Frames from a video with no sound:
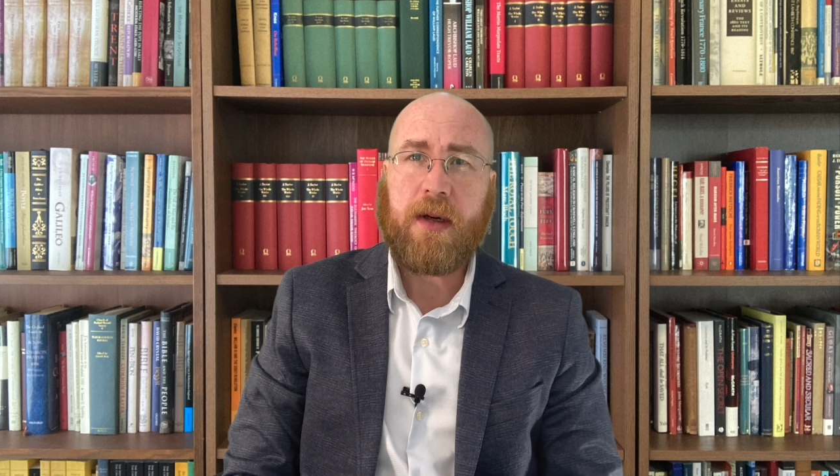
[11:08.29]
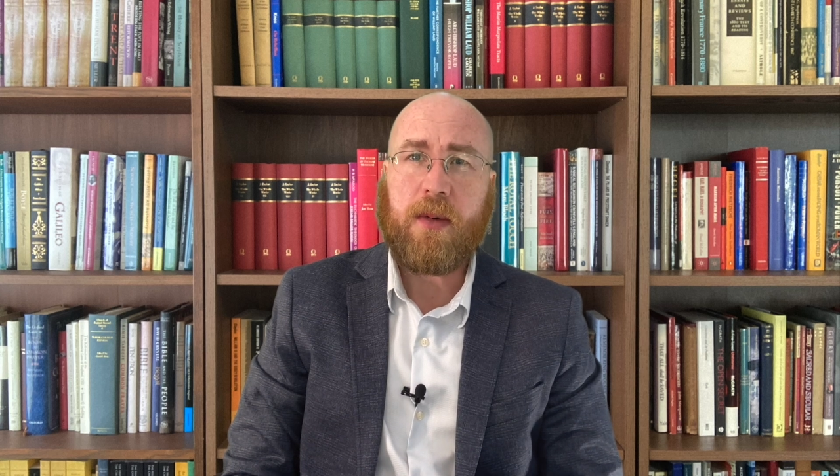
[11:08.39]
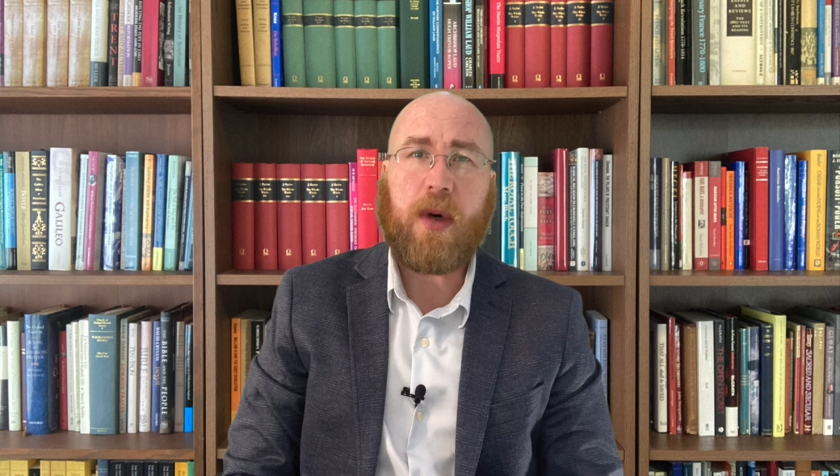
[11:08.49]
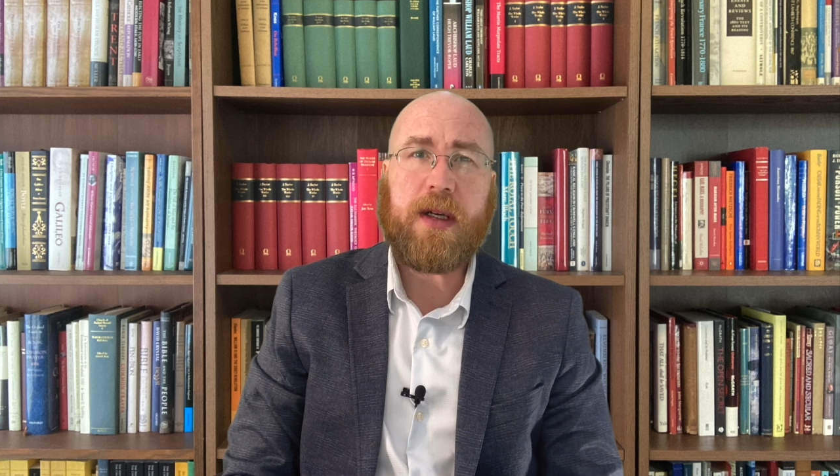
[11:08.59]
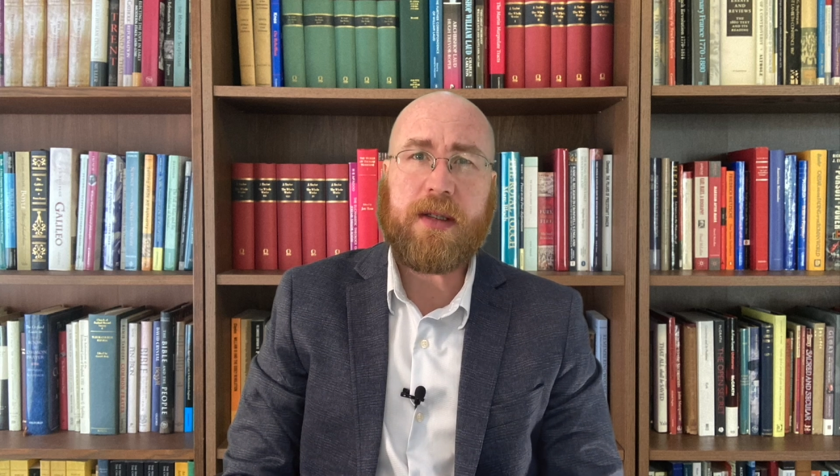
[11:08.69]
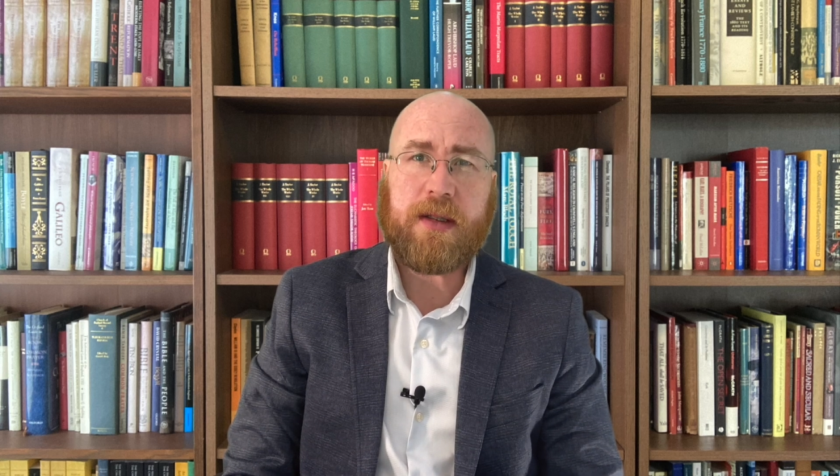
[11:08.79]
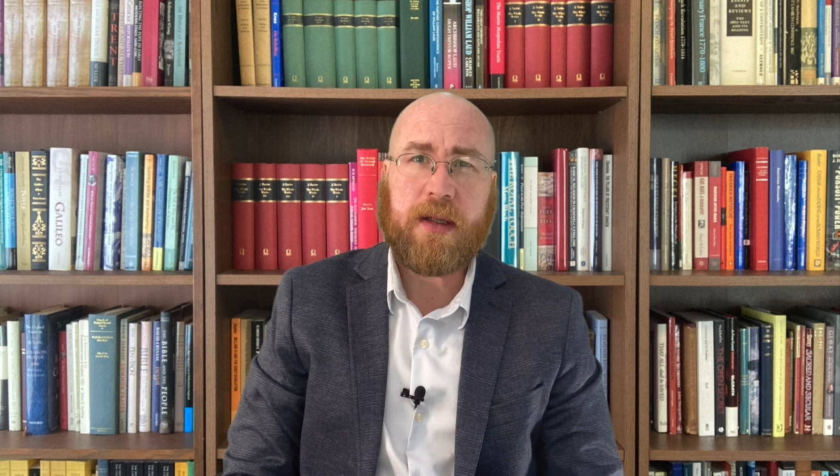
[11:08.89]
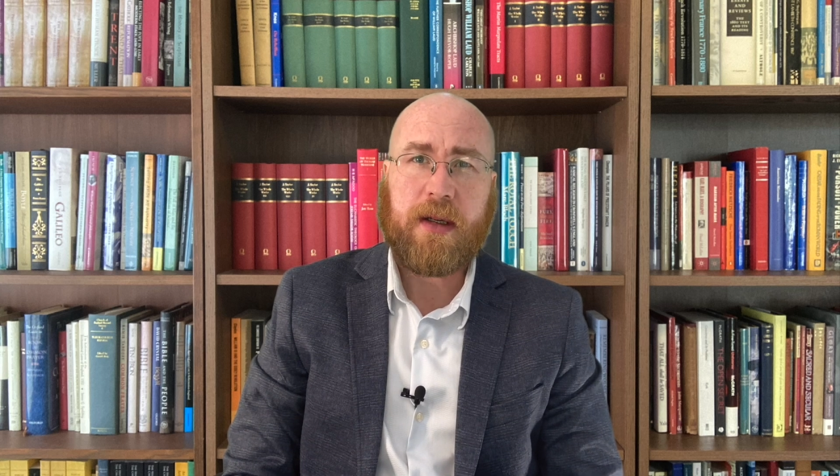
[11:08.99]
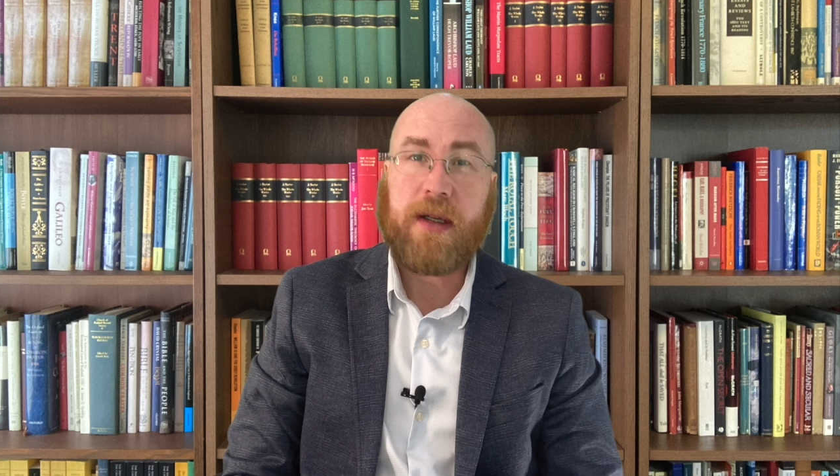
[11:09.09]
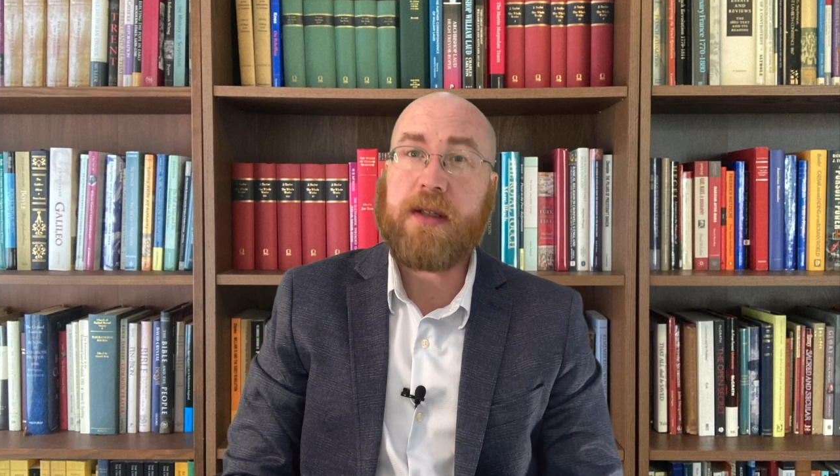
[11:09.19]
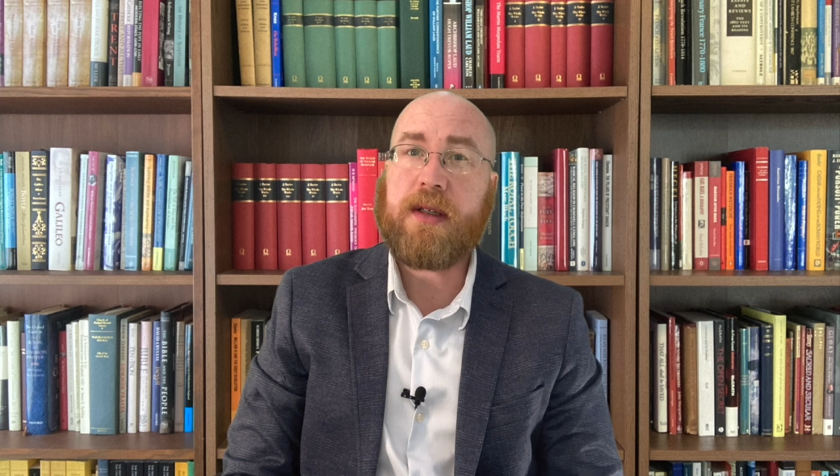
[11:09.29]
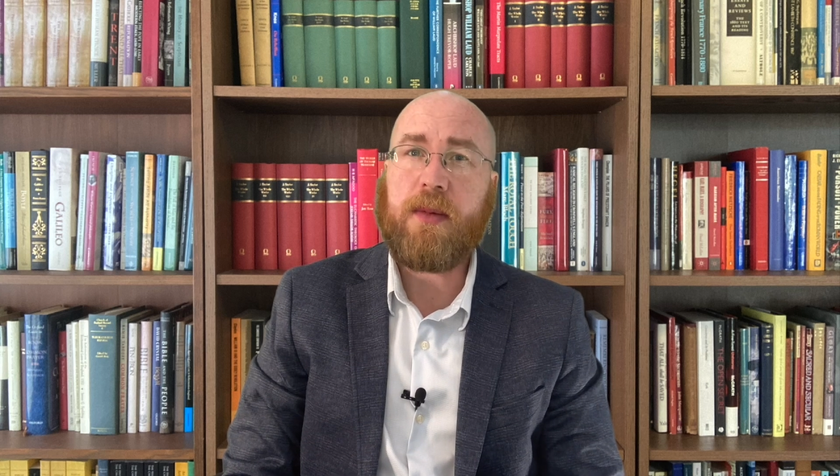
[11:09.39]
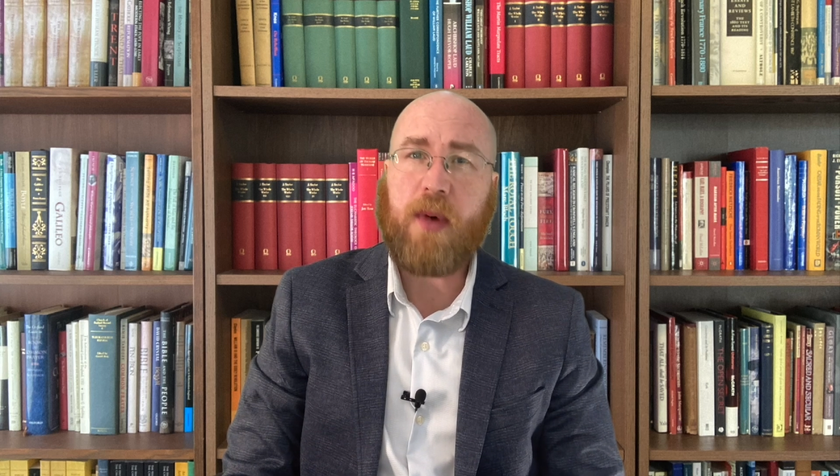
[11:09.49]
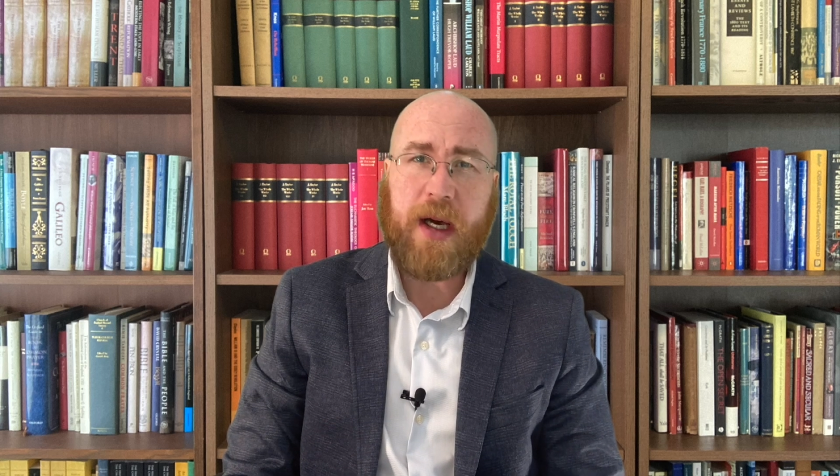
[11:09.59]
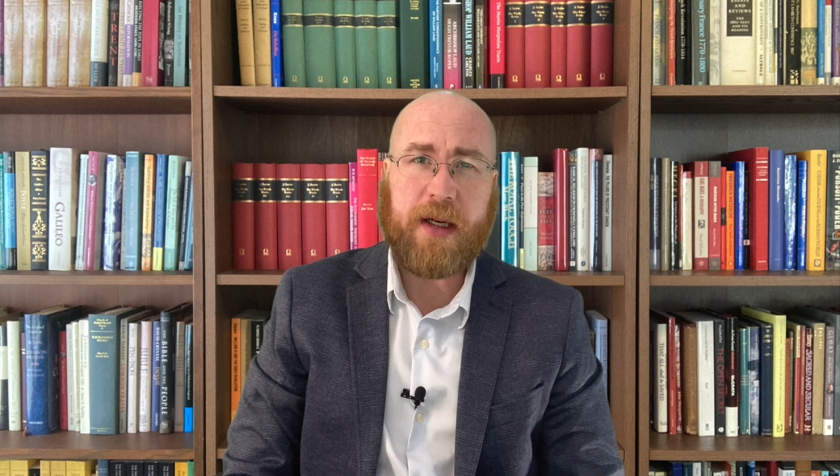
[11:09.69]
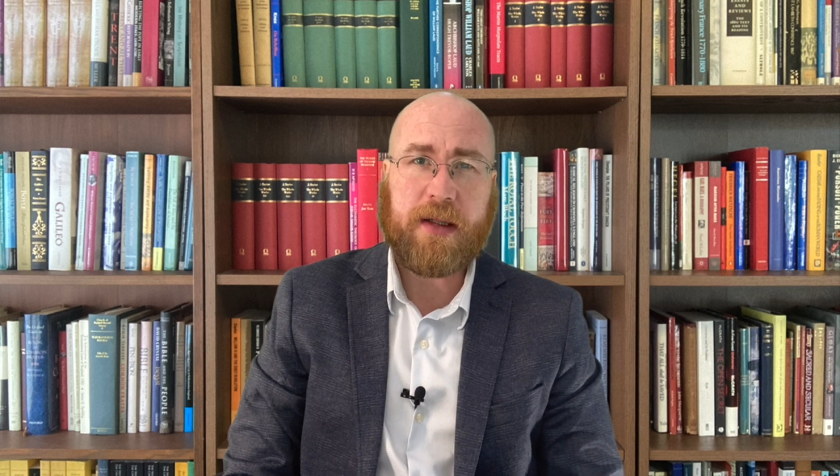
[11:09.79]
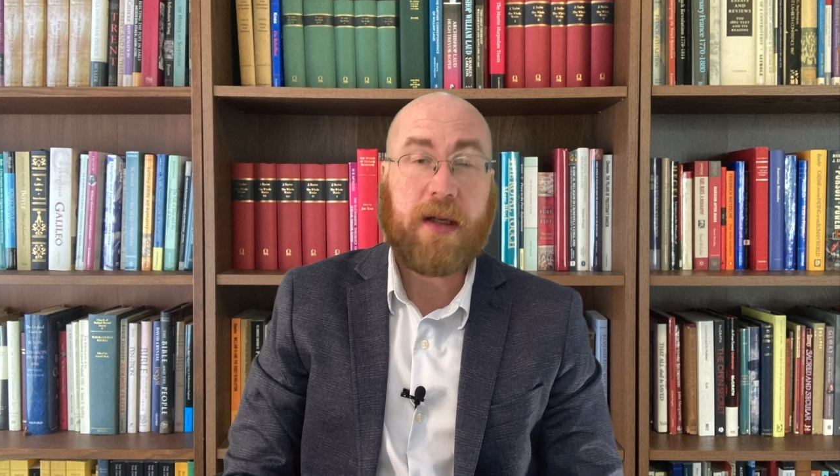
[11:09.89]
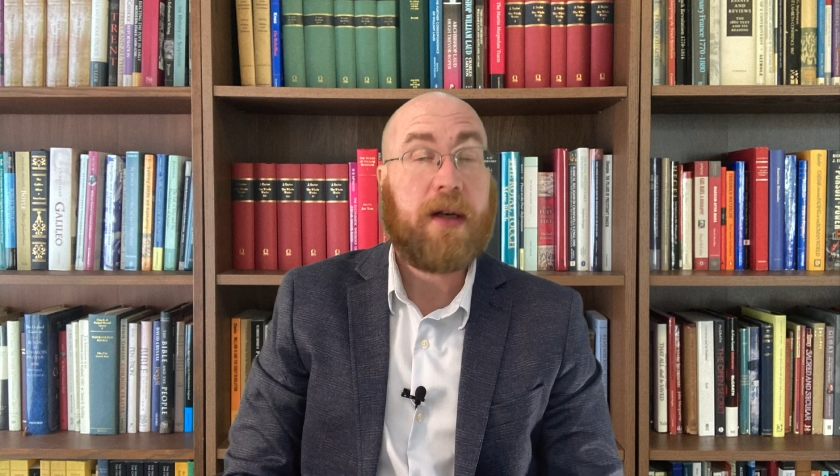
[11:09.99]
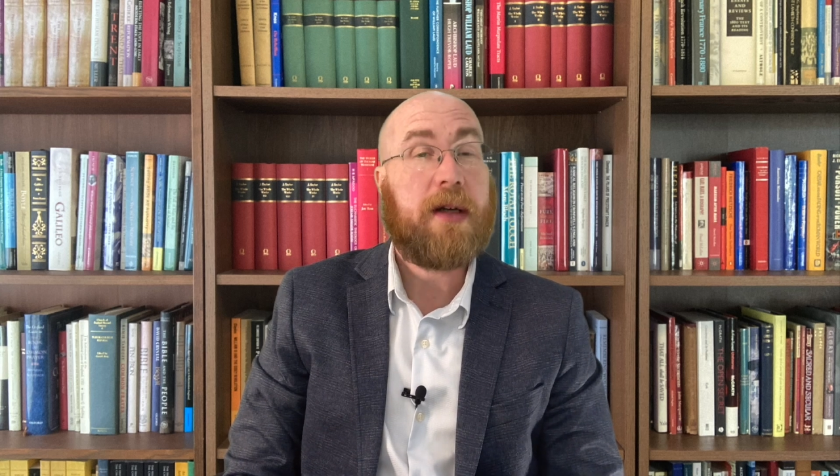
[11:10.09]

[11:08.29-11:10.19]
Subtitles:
was, in some ways,